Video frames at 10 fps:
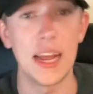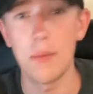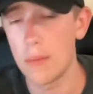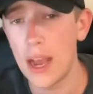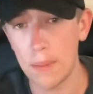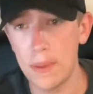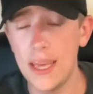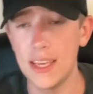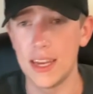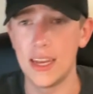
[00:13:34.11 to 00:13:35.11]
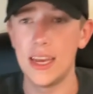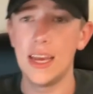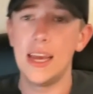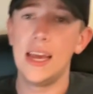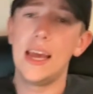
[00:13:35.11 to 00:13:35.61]
in my opinion.
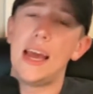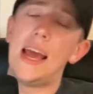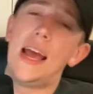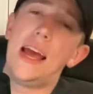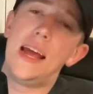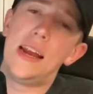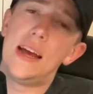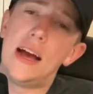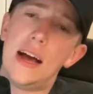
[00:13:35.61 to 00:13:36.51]
And